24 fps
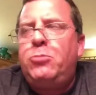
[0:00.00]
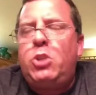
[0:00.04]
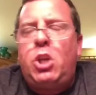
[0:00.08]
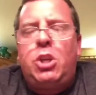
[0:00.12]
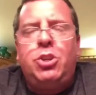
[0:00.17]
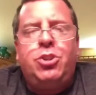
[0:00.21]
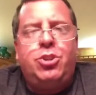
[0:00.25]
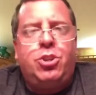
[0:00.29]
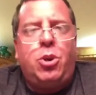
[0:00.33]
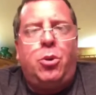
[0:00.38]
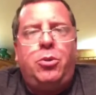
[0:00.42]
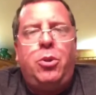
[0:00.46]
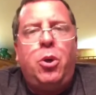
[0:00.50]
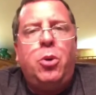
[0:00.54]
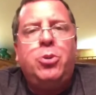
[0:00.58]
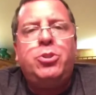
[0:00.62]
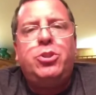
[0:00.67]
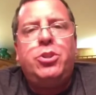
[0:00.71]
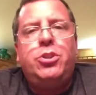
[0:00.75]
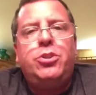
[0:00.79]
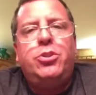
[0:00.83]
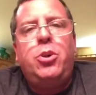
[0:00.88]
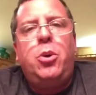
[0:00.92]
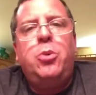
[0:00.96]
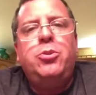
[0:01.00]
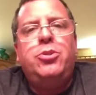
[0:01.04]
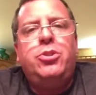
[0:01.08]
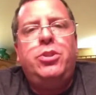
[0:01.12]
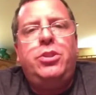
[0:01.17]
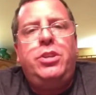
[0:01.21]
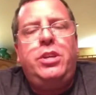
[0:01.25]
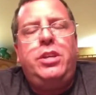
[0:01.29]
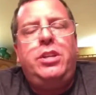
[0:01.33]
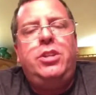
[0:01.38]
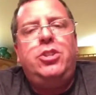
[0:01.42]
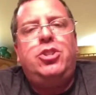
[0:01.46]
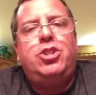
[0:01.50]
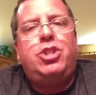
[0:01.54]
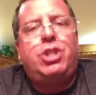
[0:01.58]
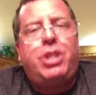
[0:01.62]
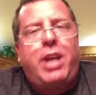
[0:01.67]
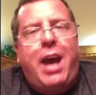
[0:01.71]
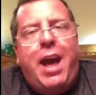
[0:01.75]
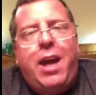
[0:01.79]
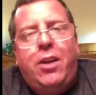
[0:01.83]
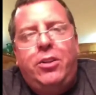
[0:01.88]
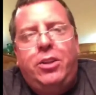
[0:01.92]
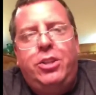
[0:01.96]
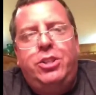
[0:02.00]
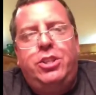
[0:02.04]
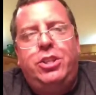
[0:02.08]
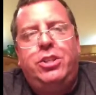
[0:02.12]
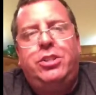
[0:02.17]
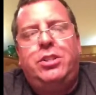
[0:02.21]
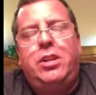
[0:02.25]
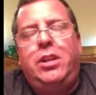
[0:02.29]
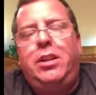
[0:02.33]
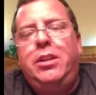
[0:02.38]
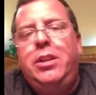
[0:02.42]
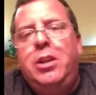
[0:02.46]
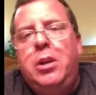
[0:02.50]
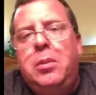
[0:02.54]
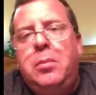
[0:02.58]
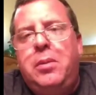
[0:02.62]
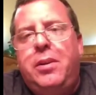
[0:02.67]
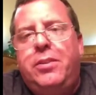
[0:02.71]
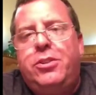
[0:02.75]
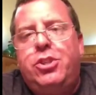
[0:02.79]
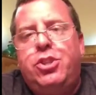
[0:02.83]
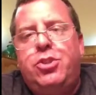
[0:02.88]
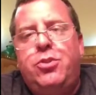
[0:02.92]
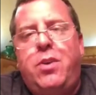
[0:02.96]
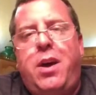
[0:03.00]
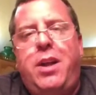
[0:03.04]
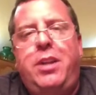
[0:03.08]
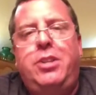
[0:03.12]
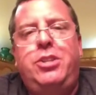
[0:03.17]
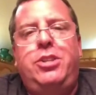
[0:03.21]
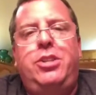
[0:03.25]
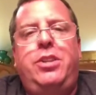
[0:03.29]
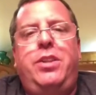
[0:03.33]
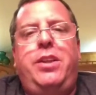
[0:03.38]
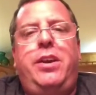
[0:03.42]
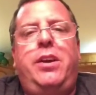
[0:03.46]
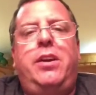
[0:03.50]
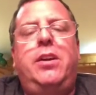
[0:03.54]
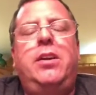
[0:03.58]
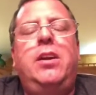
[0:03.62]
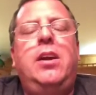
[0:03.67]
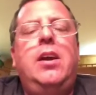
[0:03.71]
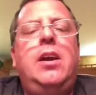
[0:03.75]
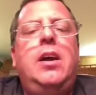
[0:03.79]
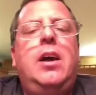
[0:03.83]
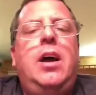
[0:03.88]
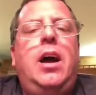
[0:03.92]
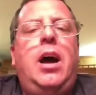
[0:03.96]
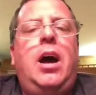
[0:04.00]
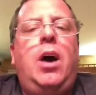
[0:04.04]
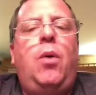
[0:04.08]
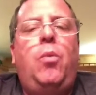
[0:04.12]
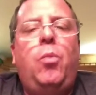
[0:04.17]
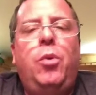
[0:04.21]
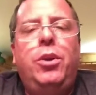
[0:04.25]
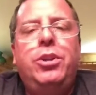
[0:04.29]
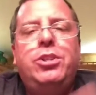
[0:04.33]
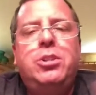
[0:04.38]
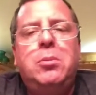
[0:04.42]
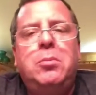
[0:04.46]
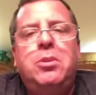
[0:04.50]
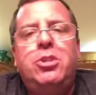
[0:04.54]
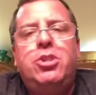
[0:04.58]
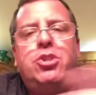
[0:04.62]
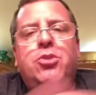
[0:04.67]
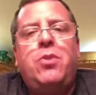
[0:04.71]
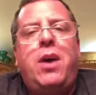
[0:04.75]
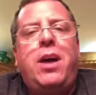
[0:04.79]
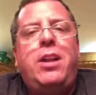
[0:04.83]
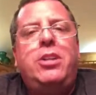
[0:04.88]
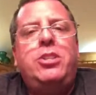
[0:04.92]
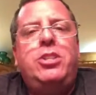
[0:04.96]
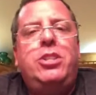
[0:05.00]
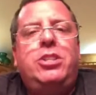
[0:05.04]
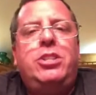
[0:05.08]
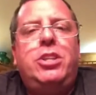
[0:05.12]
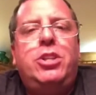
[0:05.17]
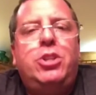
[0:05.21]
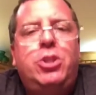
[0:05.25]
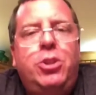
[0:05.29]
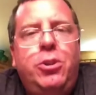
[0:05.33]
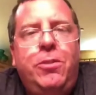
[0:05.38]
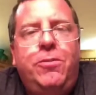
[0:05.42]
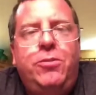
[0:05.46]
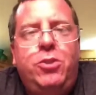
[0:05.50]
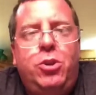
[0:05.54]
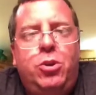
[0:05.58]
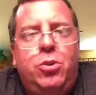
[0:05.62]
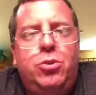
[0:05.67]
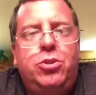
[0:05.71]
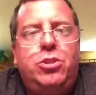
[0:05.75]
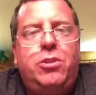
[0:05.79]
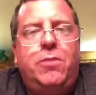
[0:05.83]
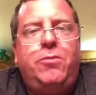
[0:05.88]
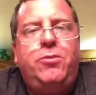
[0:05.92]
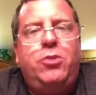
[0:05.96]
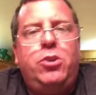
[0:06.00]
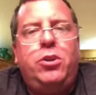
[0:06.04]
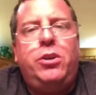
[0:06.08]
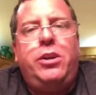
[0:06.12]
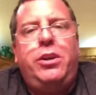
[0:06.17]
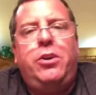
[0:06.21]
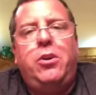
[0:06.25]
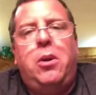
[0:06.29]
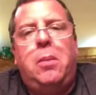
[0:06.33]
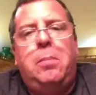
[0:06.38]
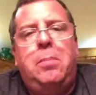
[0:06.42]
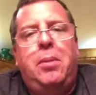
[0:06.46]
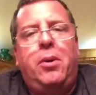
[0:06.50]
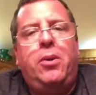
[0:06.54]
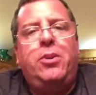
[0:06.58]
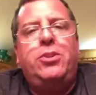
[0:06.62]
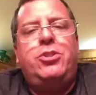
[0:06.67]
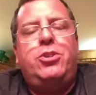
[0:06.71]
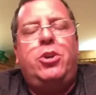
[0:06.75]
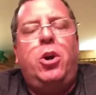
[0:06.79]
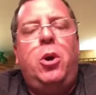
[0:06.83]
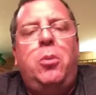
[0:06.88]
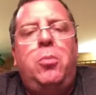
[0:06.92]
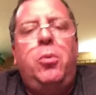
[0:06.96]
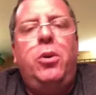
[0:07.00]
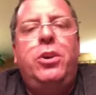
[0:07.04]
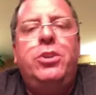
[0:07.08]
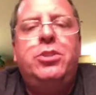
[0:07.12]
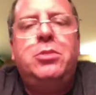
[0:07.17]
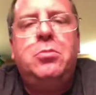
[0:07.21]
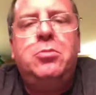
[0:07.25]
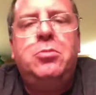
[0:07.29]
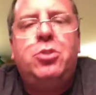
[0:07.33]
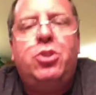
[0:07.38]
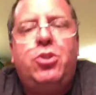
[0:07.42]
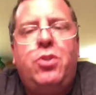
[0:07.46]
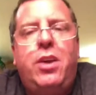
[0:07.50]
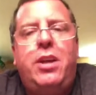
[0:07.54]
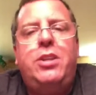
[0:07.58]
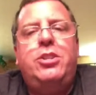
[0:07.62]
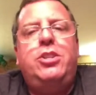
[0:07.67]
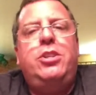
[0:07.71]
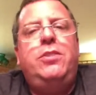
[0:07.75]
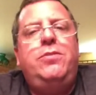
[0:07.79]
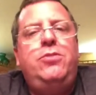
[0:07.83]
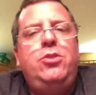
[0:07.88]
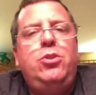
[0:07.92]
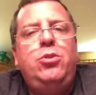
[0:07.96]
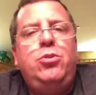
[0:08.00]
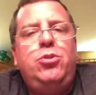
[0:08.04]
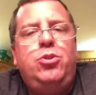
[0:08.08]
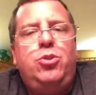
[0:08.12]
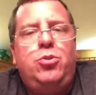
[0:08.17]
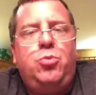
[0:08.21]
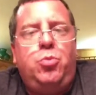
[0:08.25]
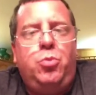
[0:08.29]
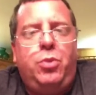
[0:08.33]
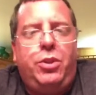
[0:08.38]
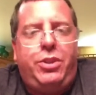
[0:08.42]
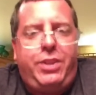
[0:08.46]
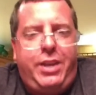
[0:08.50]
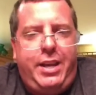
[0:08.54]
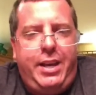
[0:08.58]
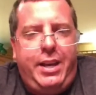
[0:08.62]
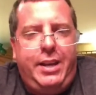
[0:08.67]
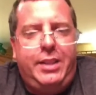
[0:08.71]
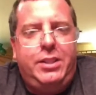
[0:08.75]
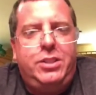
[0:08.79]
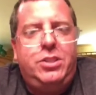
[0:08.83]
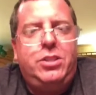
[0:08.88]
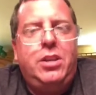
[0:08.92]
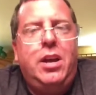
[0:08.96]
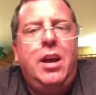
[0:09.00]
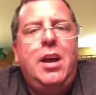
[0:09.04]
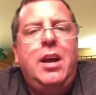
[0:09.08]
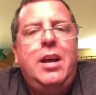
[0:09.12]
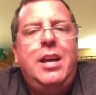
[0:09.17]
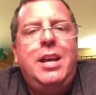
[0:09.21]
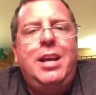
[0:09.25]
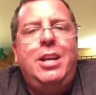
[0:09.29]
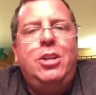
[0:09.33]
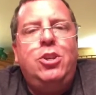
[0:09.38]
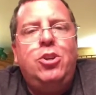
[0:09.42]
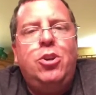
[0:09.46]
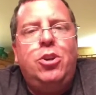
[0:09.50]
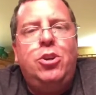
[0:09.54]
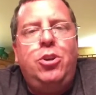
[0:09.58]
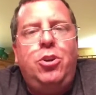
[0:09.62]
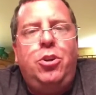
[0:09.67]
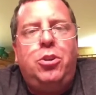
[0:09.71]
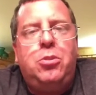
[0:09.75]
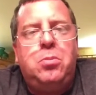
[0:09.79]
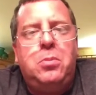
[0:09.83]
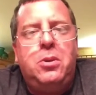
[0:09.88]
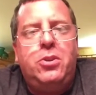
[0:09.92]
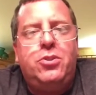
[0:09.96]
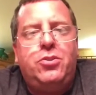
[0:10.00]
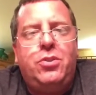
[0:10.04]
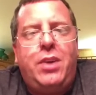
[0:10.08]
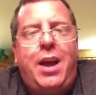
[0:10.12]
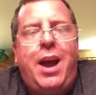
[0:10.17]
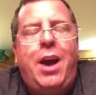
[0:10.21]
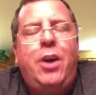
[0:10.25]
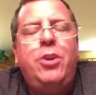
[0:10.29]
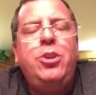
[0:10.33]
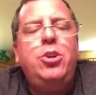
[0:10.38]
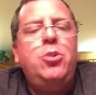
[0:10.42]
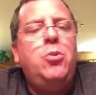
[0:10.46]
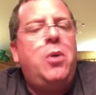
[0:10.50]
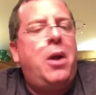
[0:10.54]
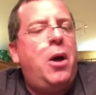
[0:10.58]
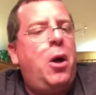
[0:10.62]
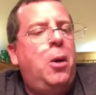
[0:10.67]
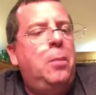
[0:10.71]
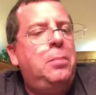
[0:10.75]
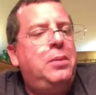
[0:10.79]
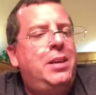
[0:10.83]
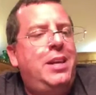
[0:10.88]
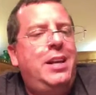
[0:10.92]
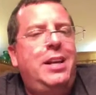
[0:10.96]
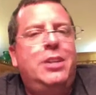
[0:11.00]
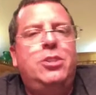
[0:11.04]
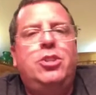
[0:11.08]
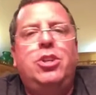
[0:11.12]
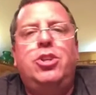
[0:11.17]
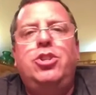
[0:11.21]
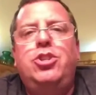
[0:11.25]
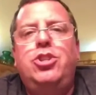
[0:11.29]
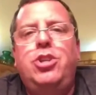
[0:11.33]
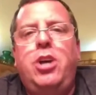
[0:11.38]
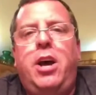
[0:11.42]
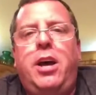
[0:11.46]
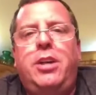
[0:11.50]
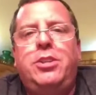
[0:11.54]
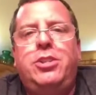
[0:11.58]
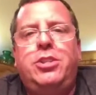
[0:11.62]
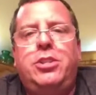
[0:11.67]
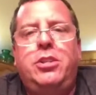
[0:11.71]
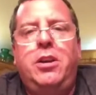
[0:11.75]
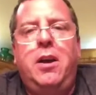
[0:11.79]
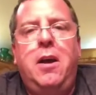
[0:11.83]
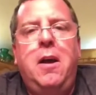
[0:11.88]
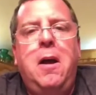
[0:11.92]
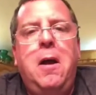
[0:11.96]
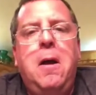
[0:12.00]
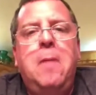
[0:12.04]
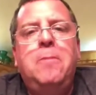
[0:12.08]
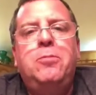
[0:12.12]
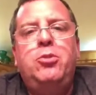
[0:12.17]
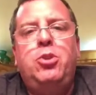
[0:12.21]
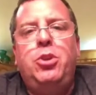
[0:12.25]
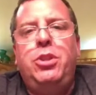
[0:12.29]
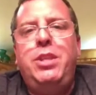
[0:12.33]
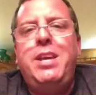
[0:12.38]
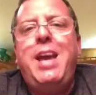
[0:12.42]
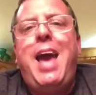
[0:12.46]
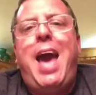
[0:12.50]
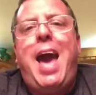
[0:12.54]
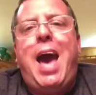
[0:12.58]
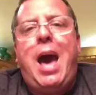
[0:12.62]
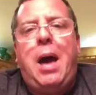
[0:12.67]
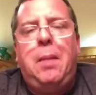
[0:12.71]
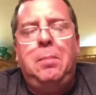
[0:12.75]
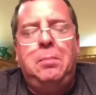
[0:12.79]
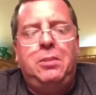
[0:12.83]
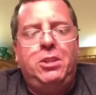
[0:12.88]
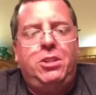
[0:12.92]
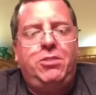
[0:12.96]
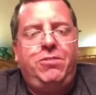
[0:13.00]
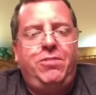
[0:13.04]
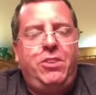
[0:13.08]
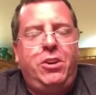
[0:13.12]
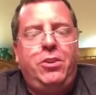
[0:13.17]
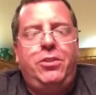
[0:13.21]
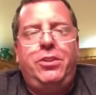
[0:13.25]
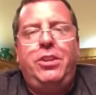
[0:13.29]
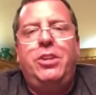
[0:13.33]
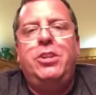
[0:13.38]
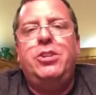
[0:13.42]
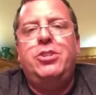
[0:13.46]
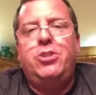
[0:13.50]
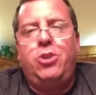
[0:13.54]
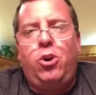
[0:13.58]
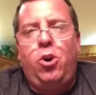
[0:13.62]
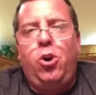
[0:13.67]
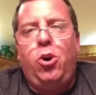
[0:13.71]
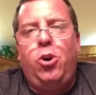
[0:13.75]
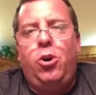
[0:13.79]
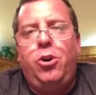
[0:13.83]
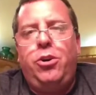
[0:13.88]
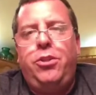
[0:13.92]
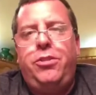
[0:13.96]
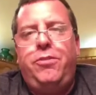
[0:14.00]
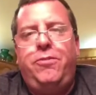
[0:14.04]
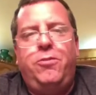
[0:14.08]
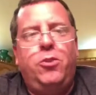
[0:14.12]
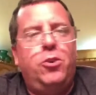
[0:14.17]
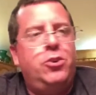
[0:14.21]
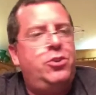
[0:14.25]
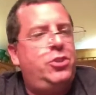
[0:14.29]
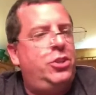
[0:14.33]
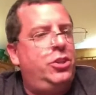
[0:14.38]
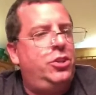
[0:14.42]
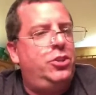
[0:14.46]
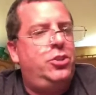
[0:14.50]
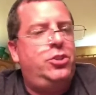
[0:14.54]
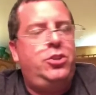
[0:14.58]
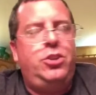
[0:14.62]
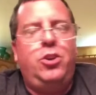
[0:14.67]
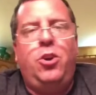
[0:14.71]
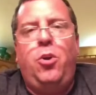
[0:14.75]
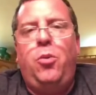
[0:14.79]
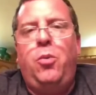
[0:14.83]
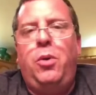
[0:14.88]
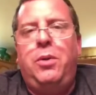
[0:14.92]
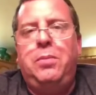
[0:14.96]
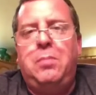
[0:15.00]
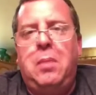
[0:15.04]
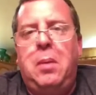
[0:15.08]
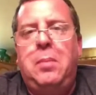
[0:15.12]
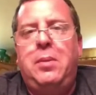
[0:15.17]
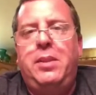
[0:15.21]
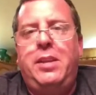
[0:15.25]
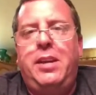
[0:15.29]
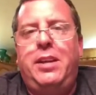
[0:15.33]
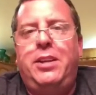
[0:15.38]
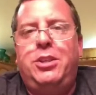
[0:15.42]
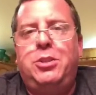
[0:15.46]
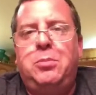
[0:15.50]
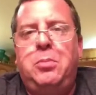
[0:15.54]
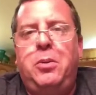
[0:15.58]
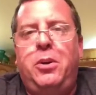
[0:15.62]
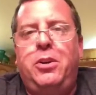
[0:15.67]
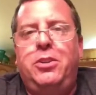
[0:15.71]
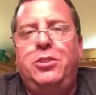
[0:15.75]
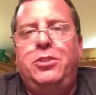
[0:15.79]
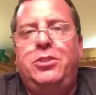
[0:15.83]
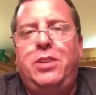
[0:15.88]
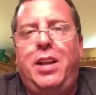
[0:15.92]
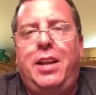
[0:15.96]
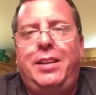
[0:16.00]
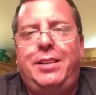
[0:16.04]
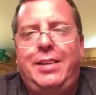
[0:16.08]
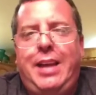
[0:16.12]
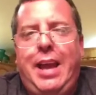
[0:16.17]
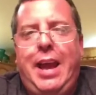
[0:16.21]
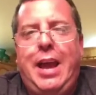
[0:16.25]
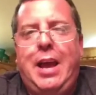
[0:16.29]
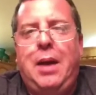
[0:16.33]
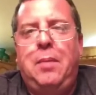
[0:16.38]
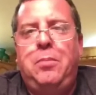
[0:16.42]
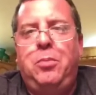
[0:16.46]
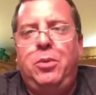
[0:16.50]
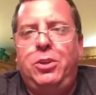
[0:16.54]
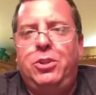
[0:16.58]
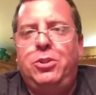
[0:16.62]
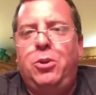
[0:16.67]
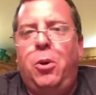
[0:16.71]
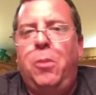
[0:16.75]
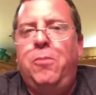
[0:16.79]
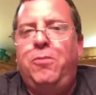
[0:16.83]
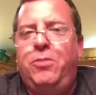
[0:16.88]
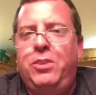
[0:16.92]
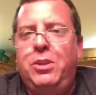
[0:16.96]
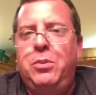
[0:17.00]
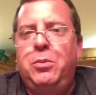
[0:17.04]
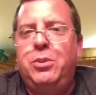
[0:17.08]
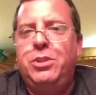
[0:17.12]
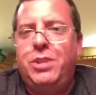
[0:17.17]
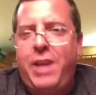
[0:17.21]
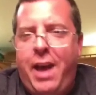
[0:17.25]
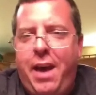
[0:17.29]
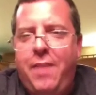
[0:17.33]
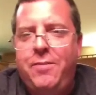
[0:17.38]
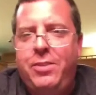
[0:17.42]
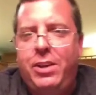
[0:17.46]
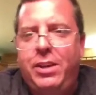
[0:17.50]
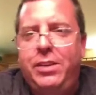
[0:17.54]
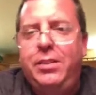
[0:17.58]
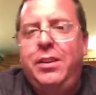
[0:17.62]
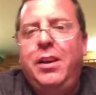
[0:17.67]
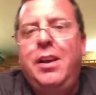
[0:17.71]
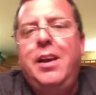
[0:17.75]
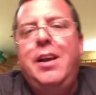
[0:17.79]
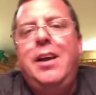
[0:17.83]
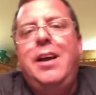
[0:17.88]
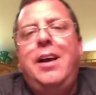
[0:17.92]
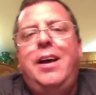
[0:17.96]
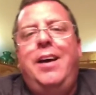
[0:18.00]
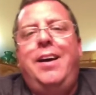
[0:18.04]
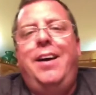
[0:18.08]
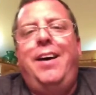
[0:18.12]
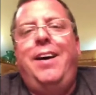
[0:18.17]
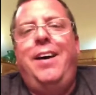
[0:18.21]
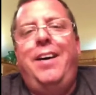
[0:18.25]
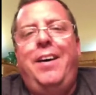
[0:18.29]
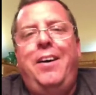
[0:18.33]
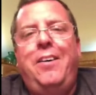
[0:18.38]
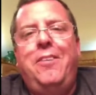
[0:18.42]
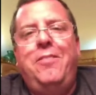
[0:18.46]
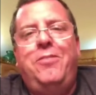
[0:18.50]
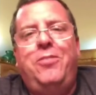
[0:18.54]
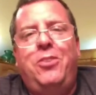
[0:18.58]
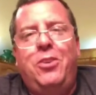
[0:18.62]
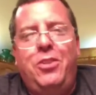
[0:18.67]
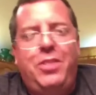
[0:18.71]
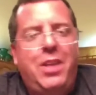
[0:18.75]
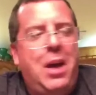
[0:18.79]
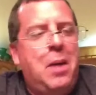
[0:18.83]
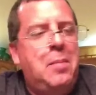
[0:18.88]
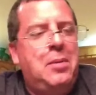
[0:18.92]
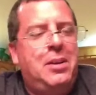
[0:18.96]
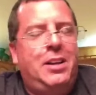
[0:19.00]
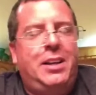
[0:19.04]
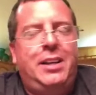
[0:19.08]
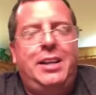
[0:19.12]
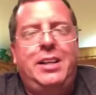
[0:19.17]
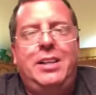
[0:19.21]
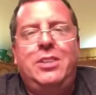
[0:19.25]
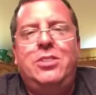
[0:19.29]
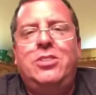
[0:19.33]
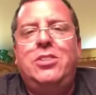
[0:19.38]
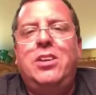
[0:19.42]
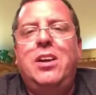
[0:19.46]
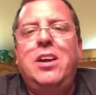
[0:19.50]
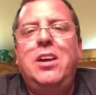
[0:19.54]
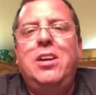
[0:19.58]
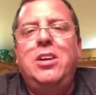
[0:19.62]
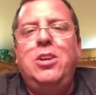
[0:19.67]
So those are the challenges and a little bit of strategy there. What are some of the strategies that you've used if you're here on Periscope? What are some strategies you've used with kids in your youth ministry? How do you help kids adjust to the atmosphere that is earth versus, you know, what maybe they experienced at camp, which hopefully was heaven, for them at least?